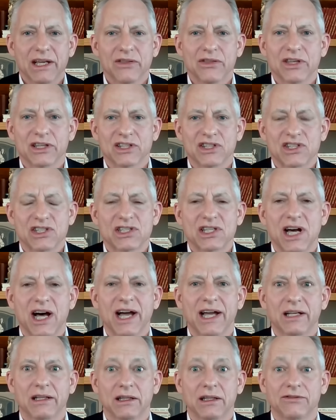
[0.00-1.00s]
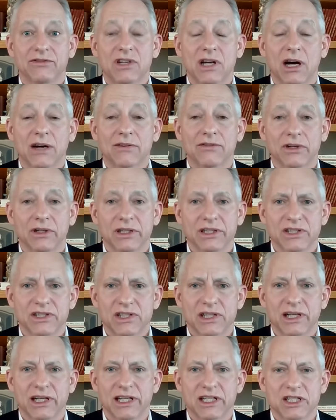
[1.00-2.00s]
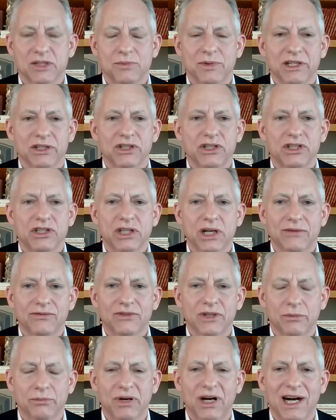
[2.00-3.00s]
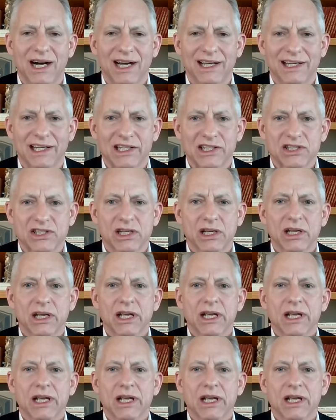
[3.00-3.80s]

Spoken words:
the style of governance that has been shoved upon us.